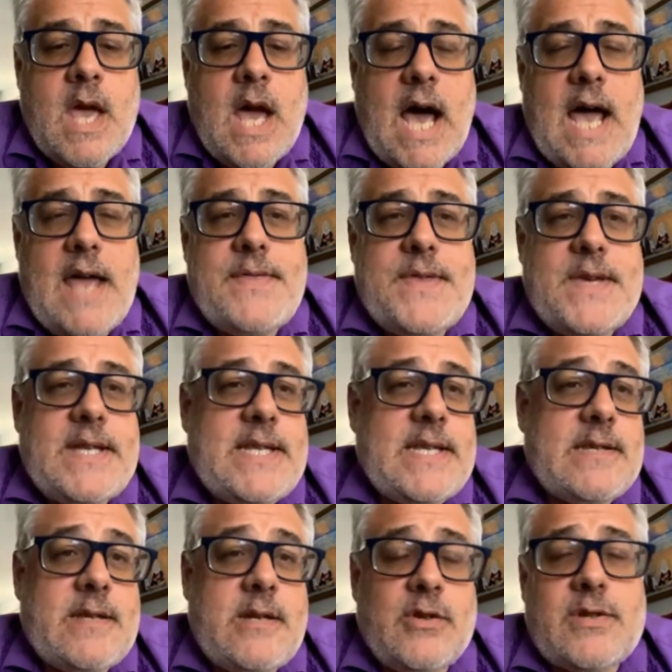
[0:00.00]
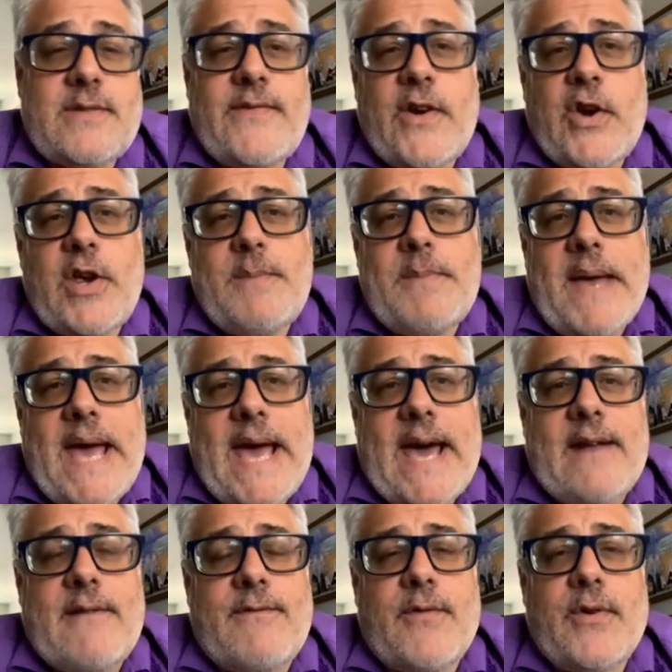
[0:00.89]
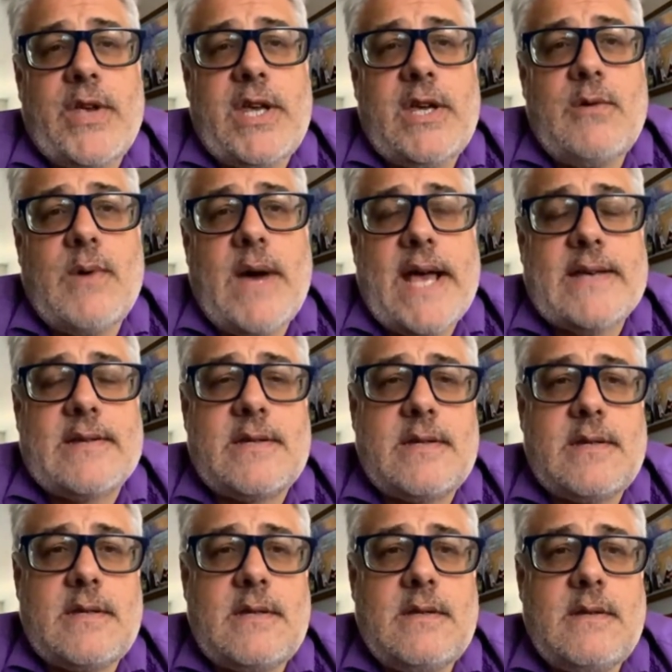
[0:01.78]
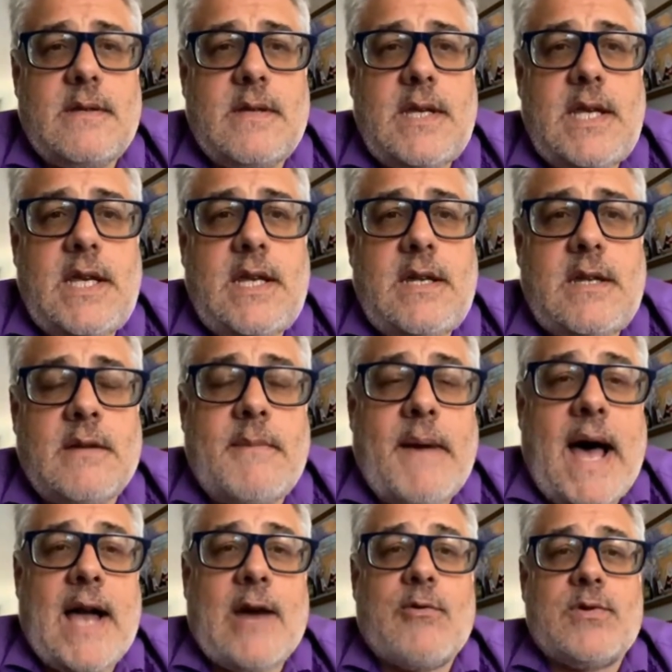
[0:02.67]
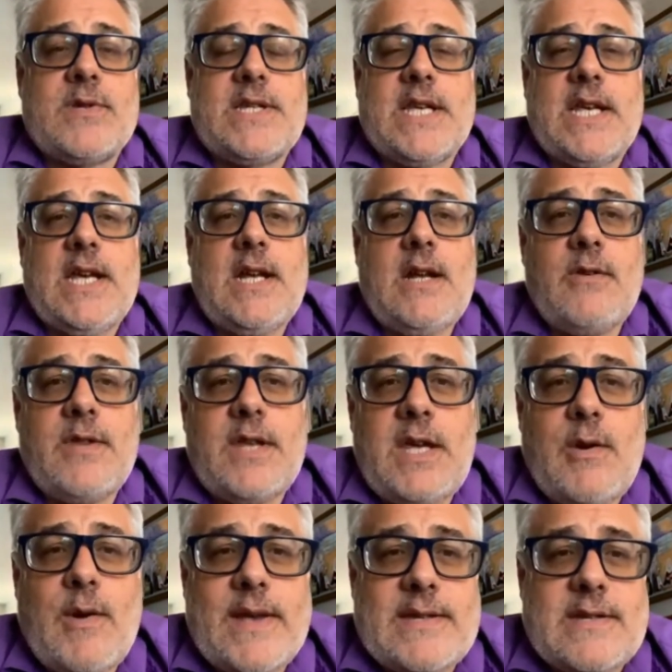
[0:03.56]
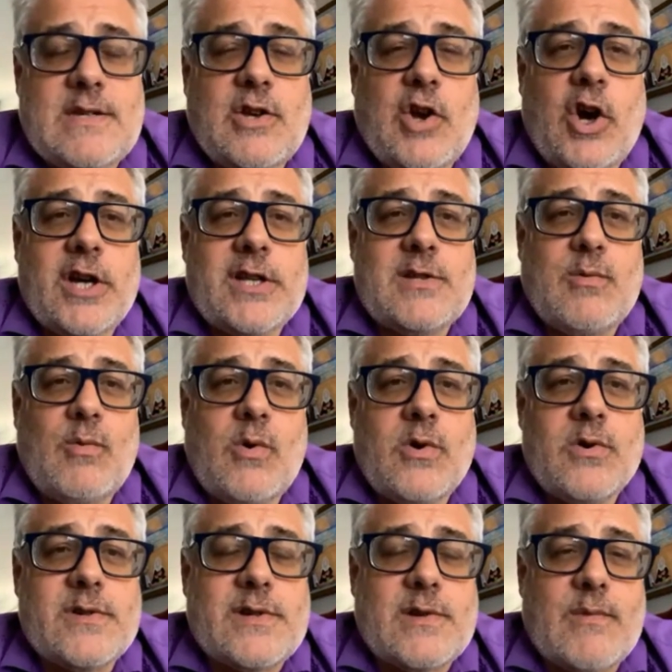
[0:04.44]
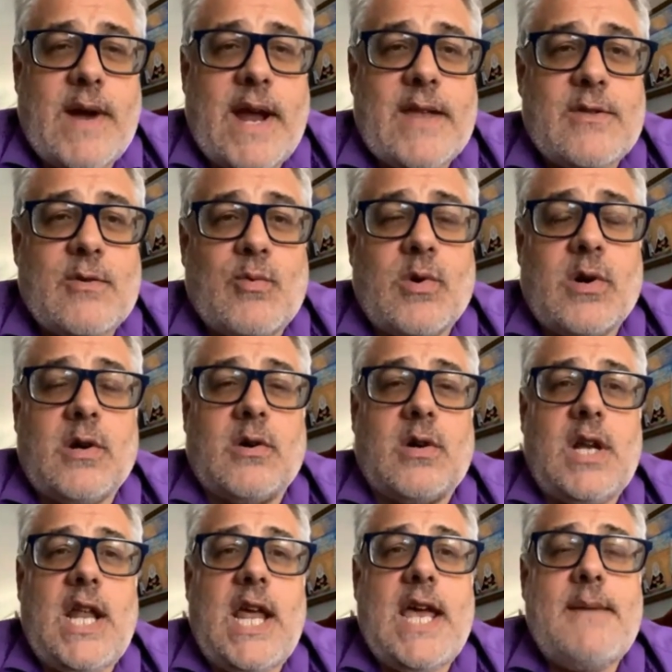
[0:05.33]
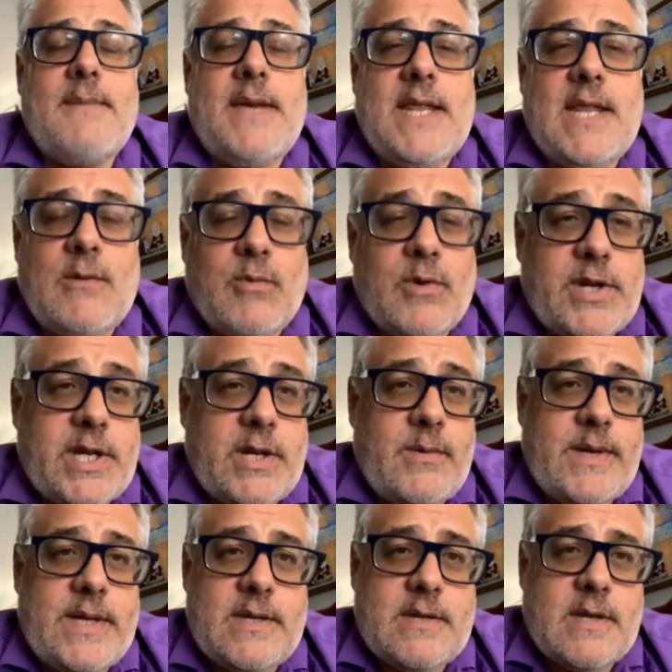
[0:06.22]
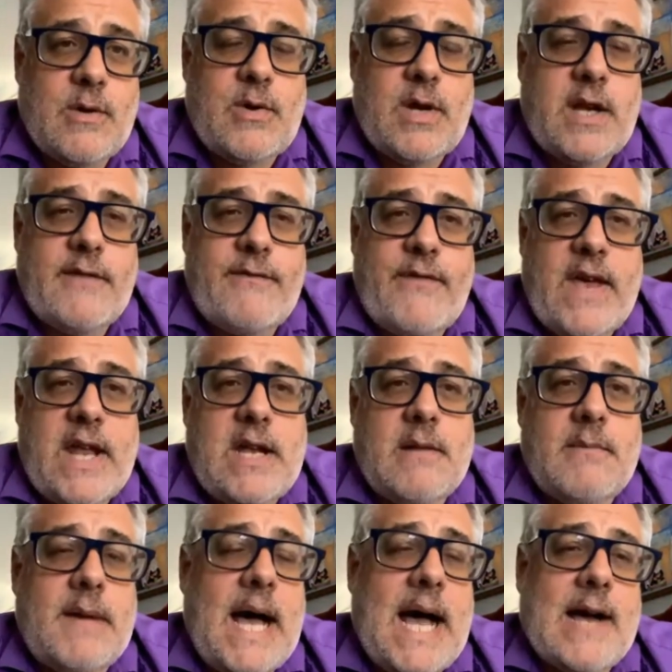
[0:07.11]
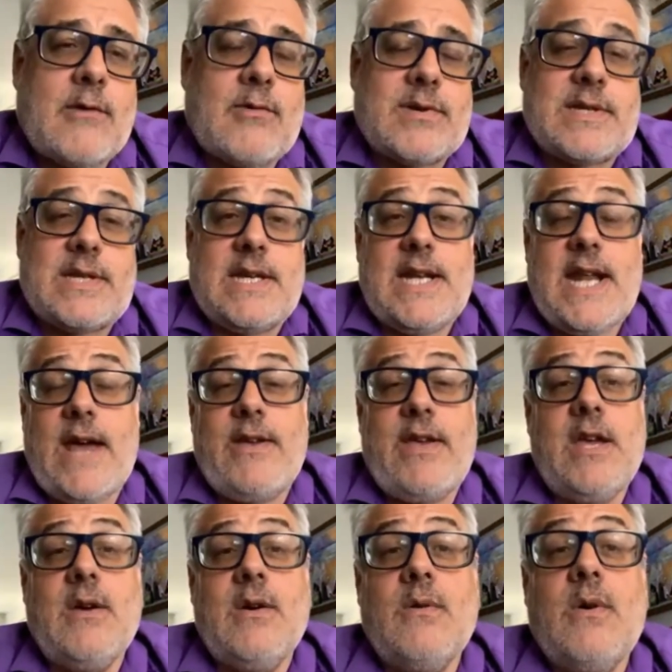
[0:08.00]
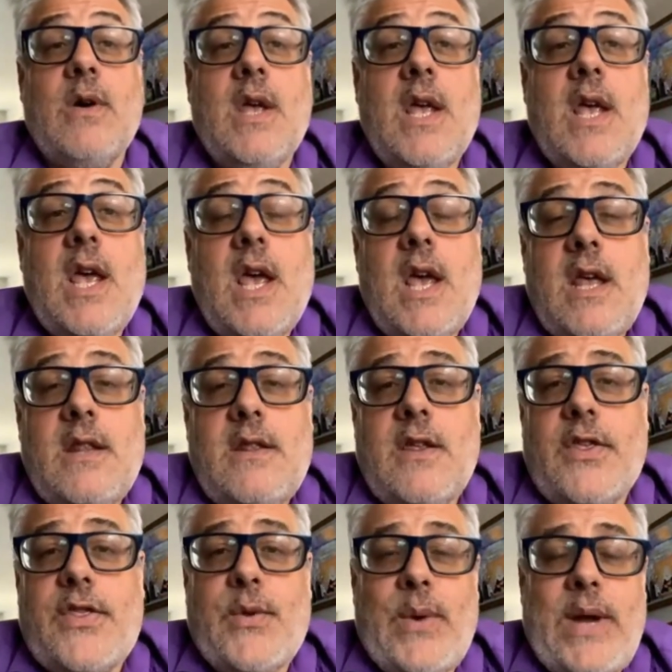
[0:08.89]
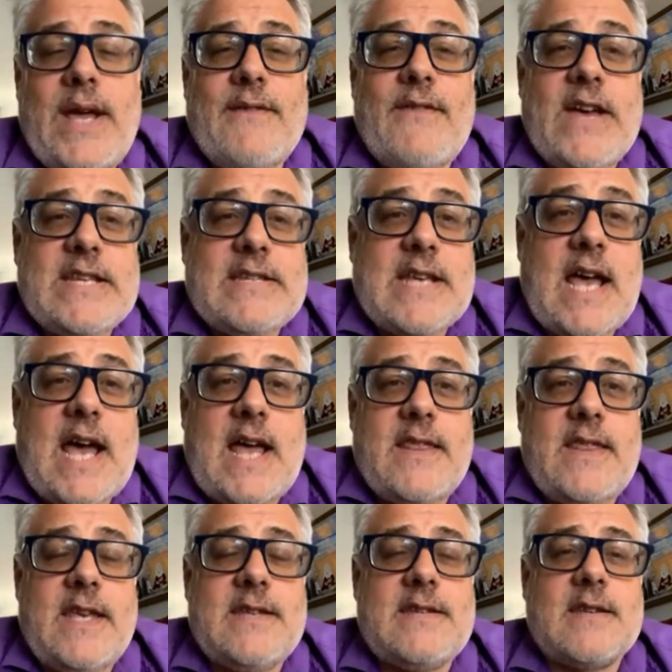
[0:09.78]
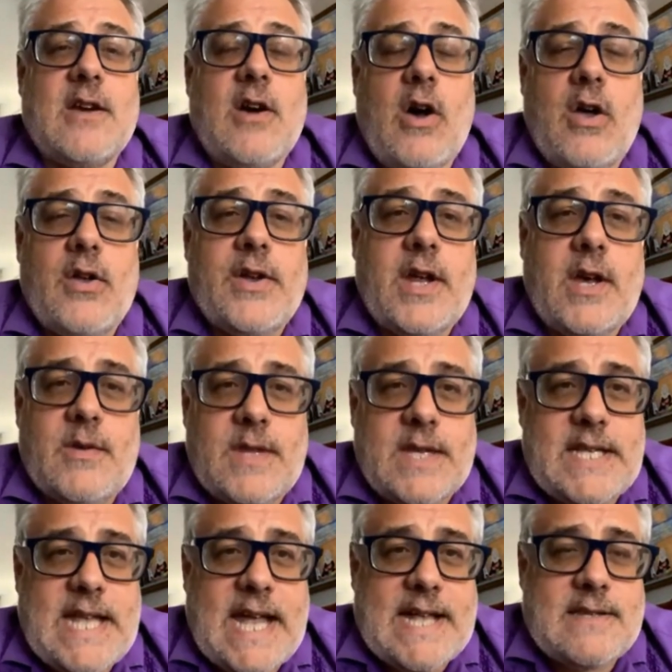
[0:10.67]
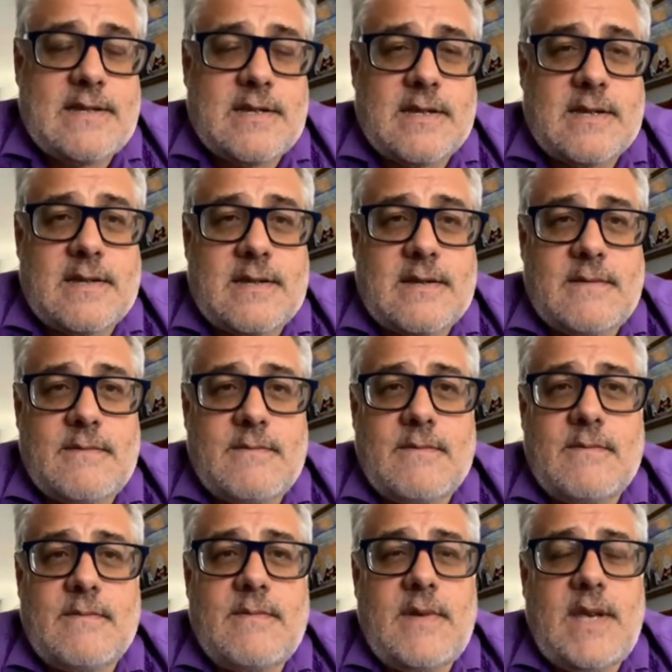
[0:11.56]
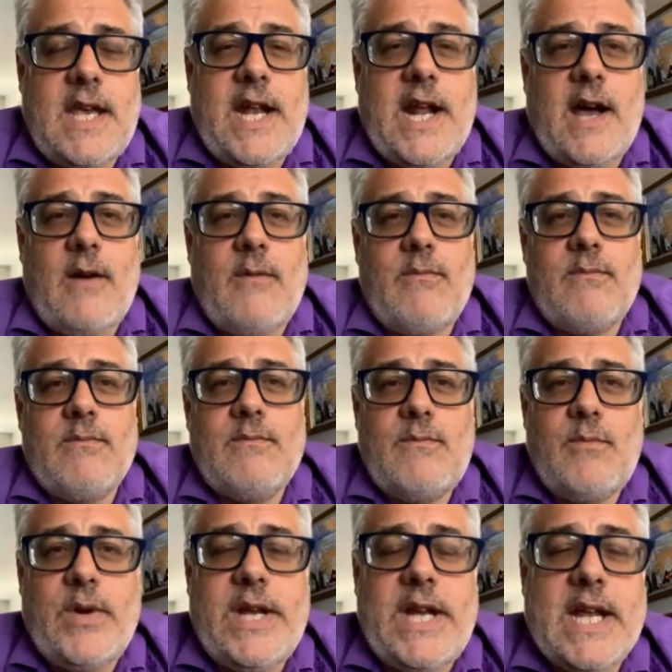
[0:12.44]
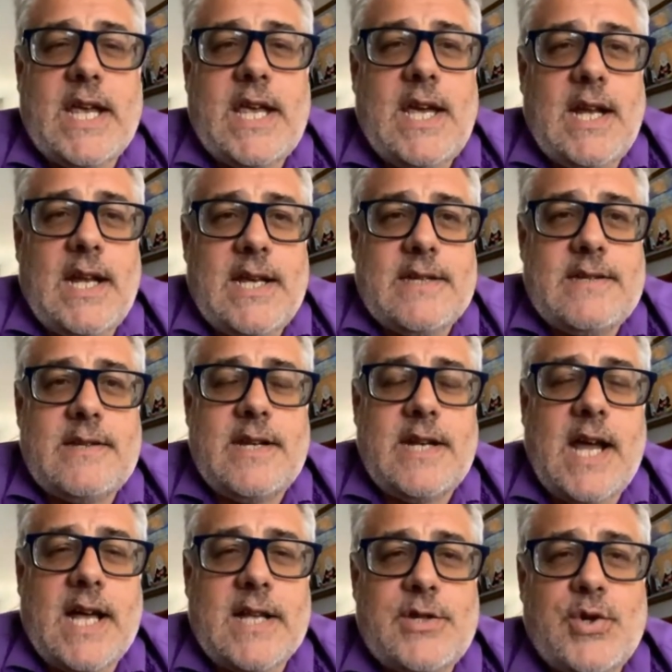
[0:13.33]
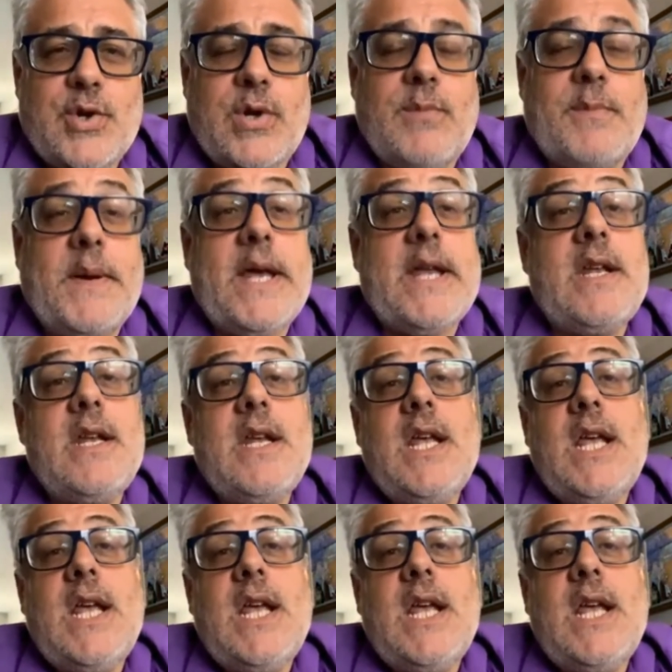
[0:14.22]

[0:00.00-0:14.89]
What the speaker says: I think this looks very bad for U.S. democracy. The U.S. starts wars around the world claiming that we're doing so to defend democracy. Now, the three of us on this call know that that's just, ridiculous and not true. But,